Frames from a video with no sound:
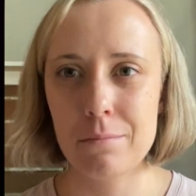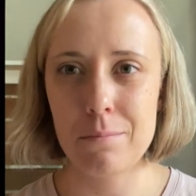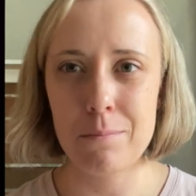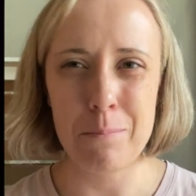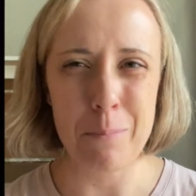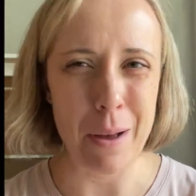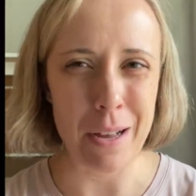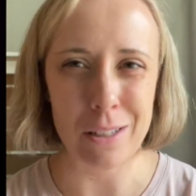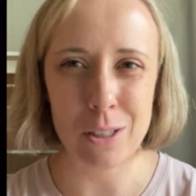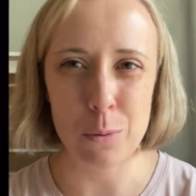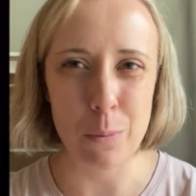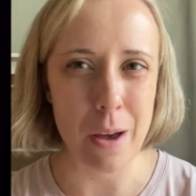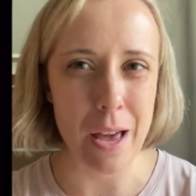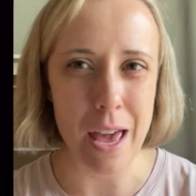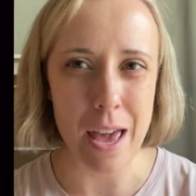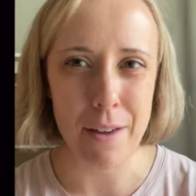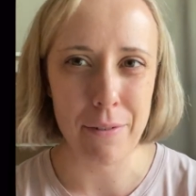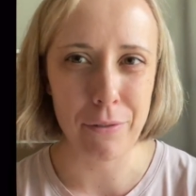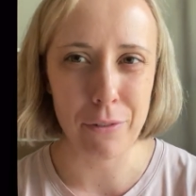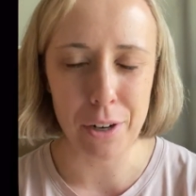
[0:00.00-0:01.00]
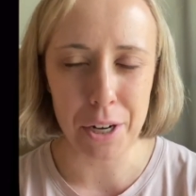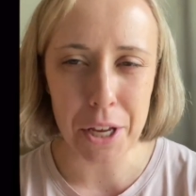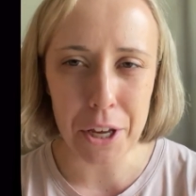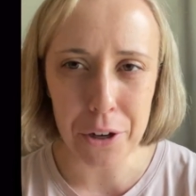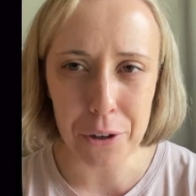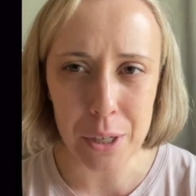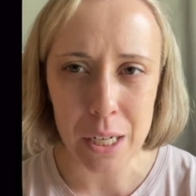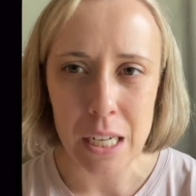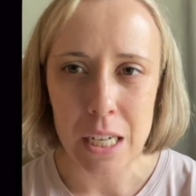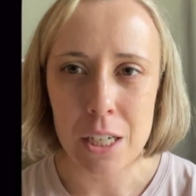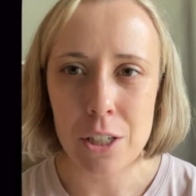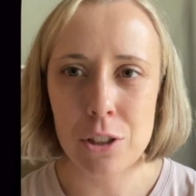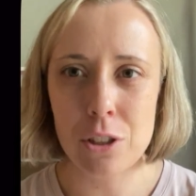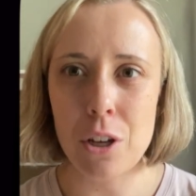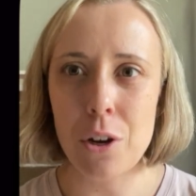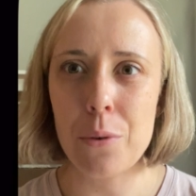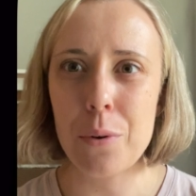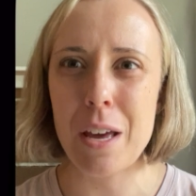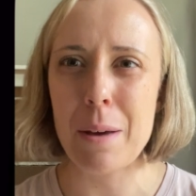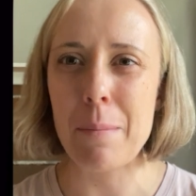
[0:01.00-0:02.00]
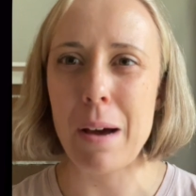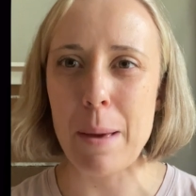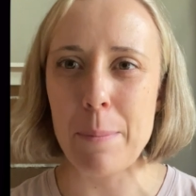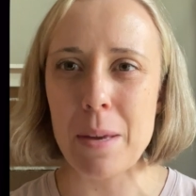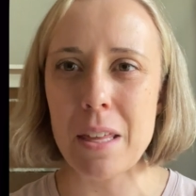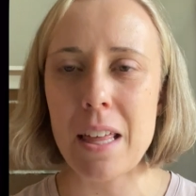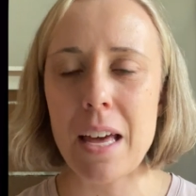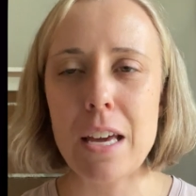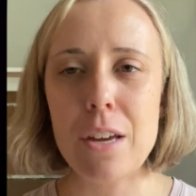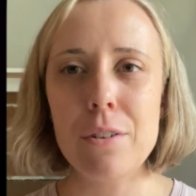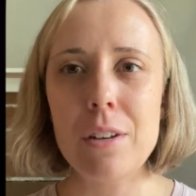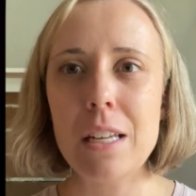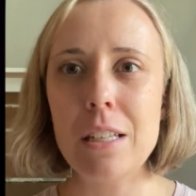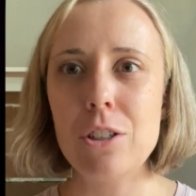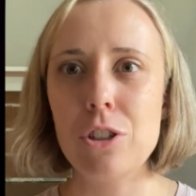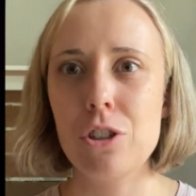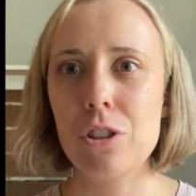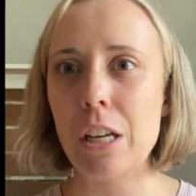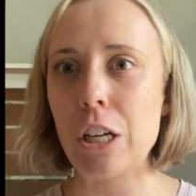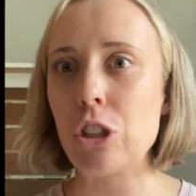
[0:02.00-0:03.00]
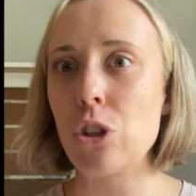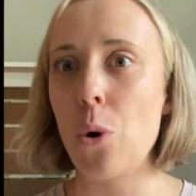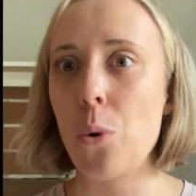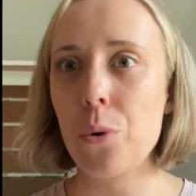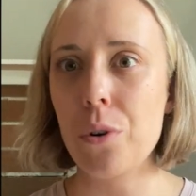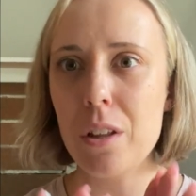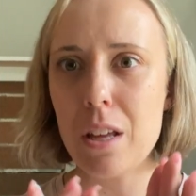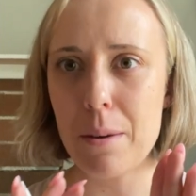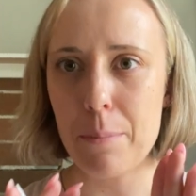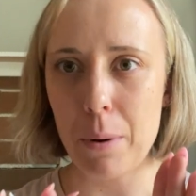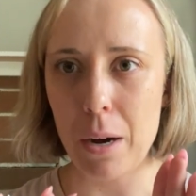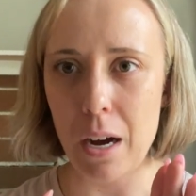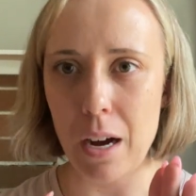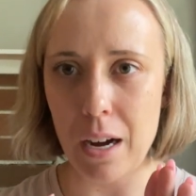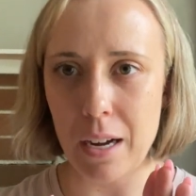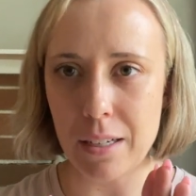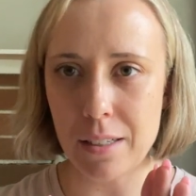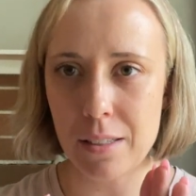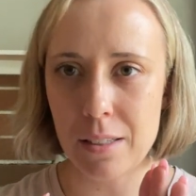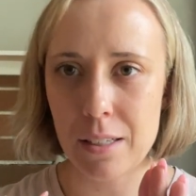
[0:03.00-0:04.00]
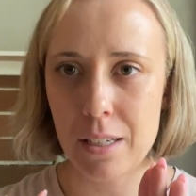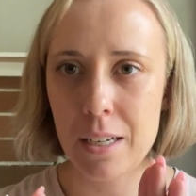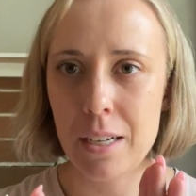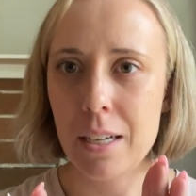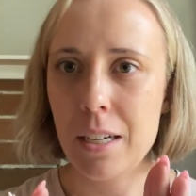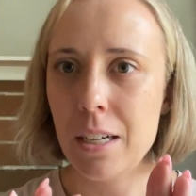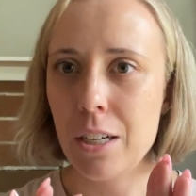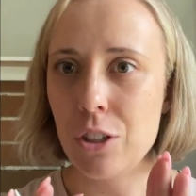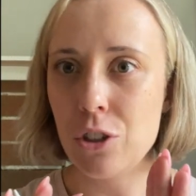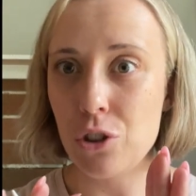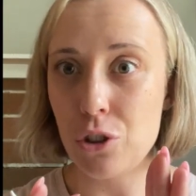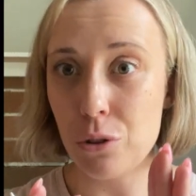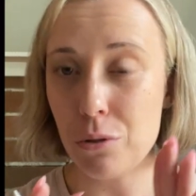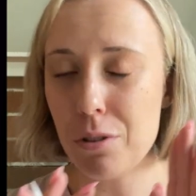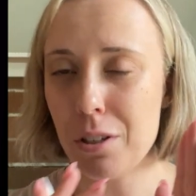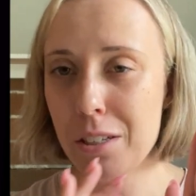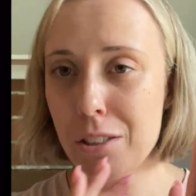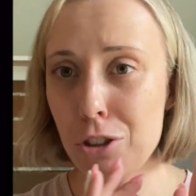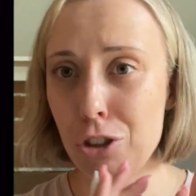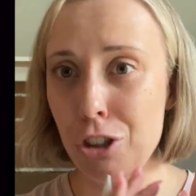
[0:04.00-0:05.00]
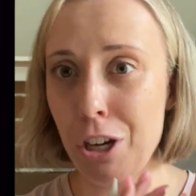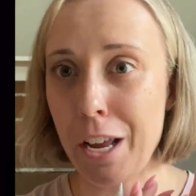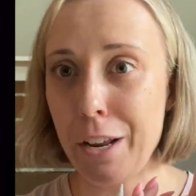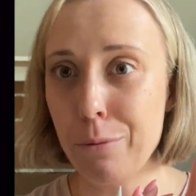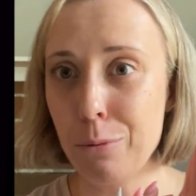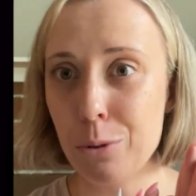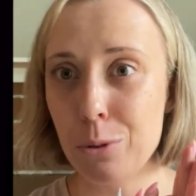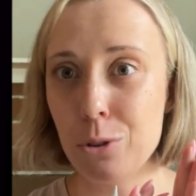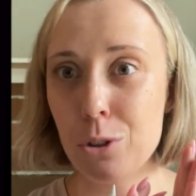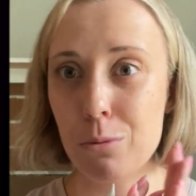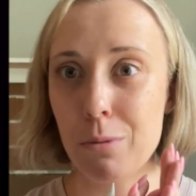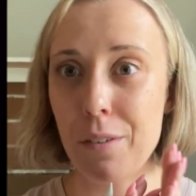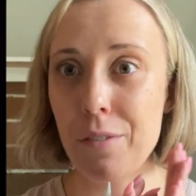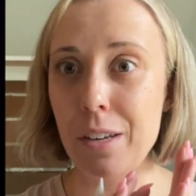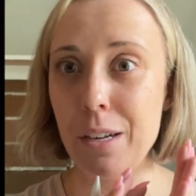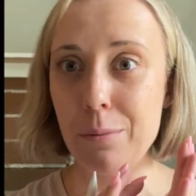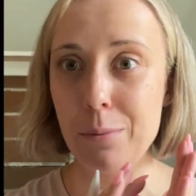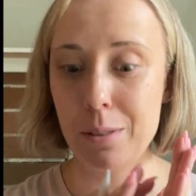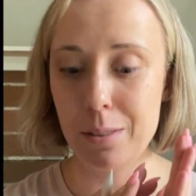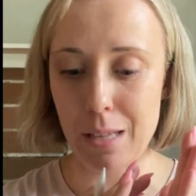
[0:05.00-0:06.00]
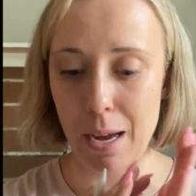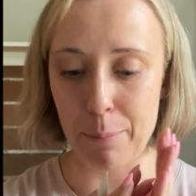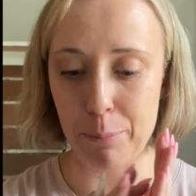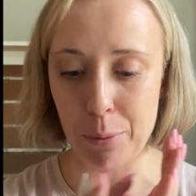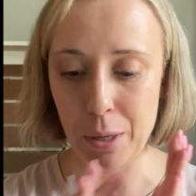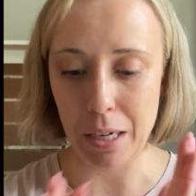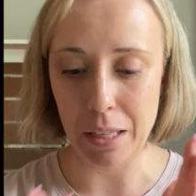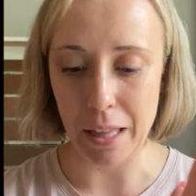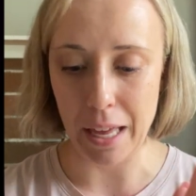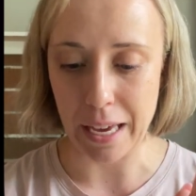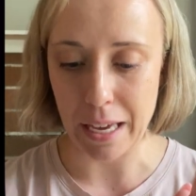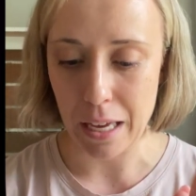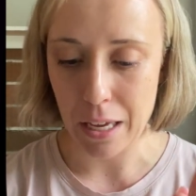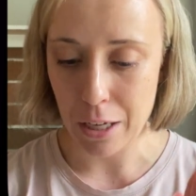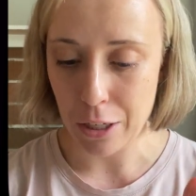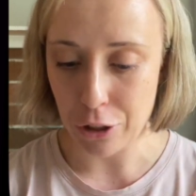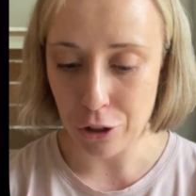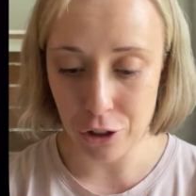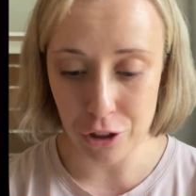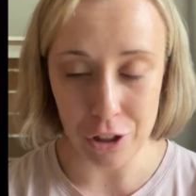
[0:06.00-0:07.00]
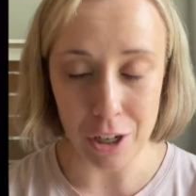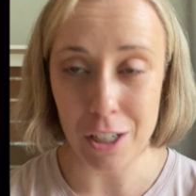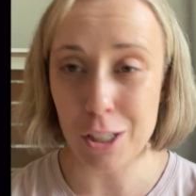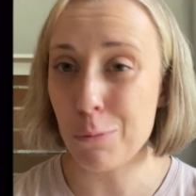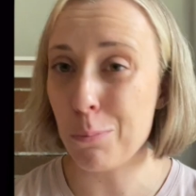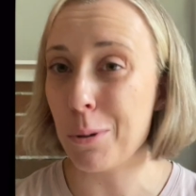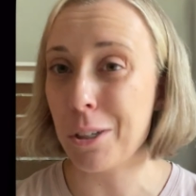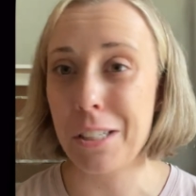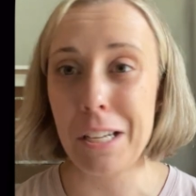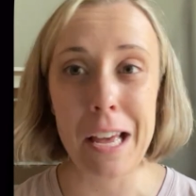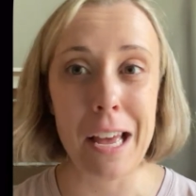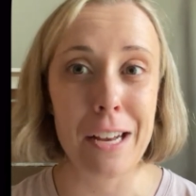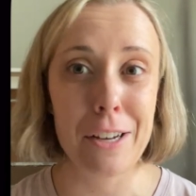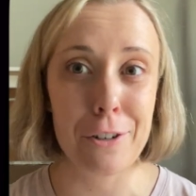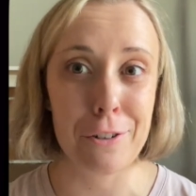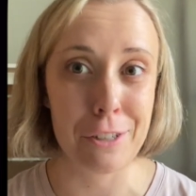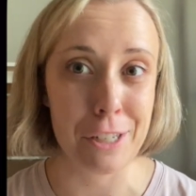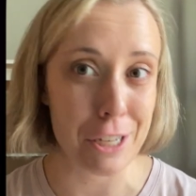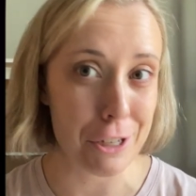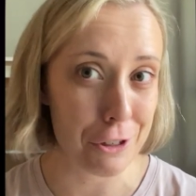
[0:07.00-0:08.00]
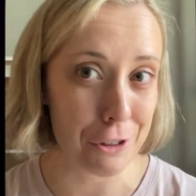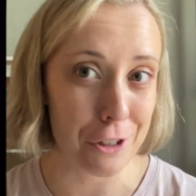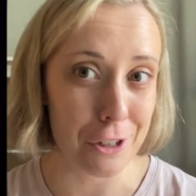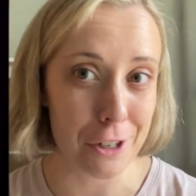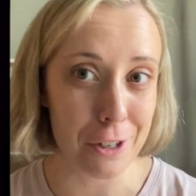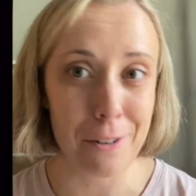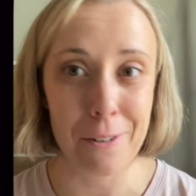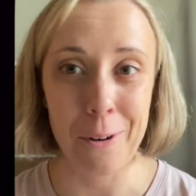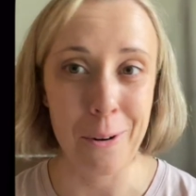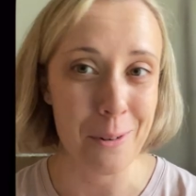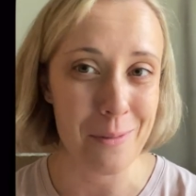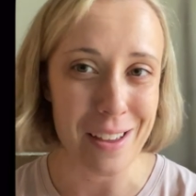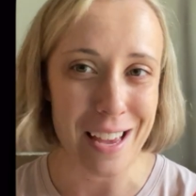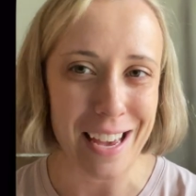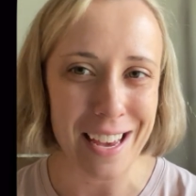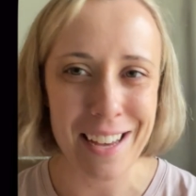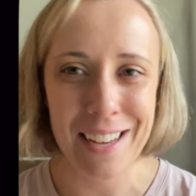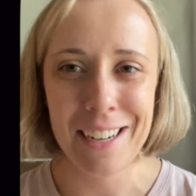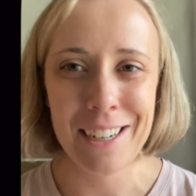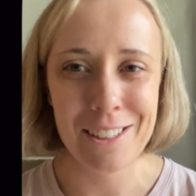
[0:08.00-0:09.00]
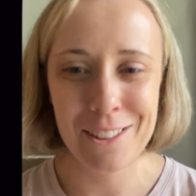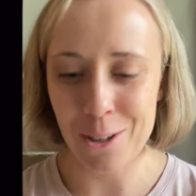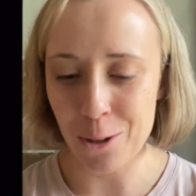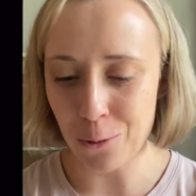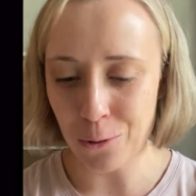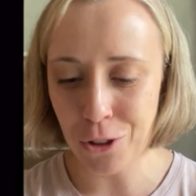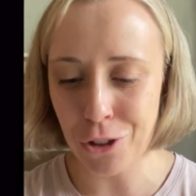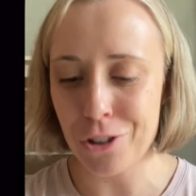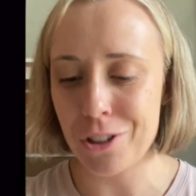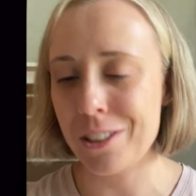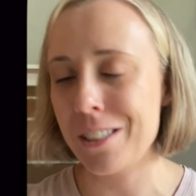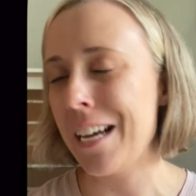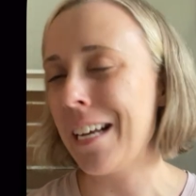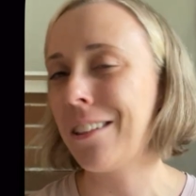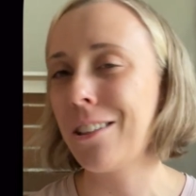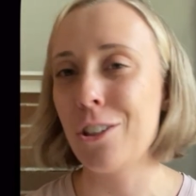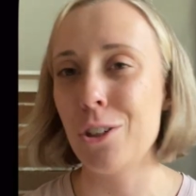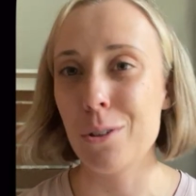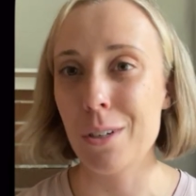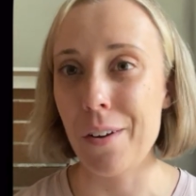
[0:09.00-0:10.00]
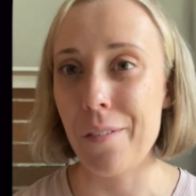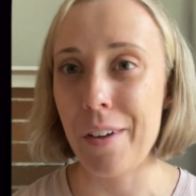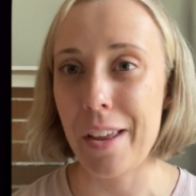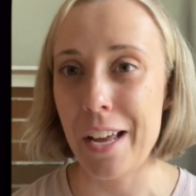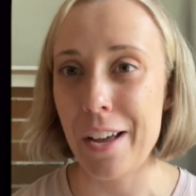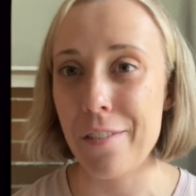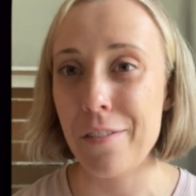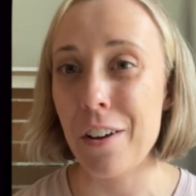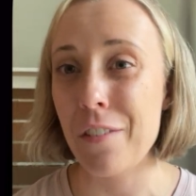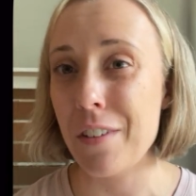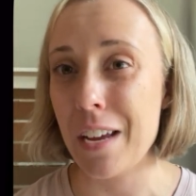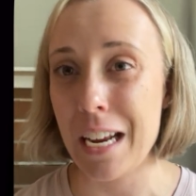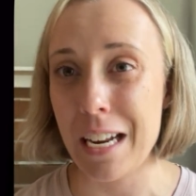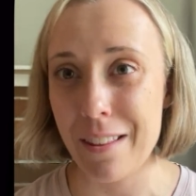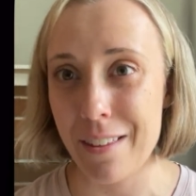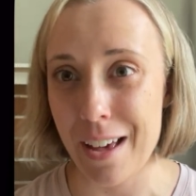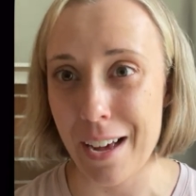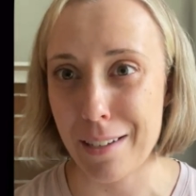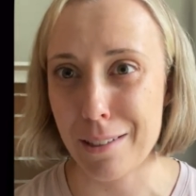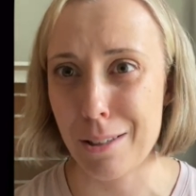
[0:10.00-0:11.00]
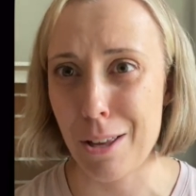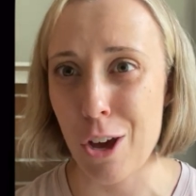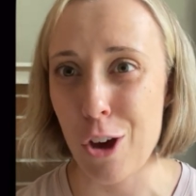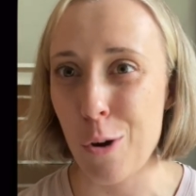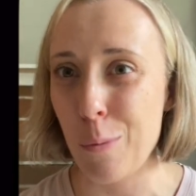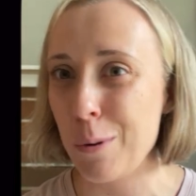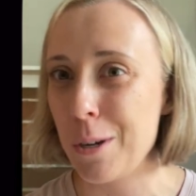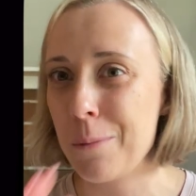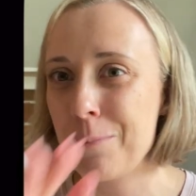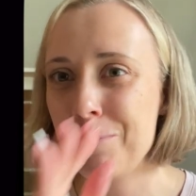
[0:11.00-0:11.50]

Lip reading: best way for you. So it might be that you need to just like totally pause, do this chain rule derivative separate. Like just pretend your teacher or me told you to take the derivative of e to the x cubed,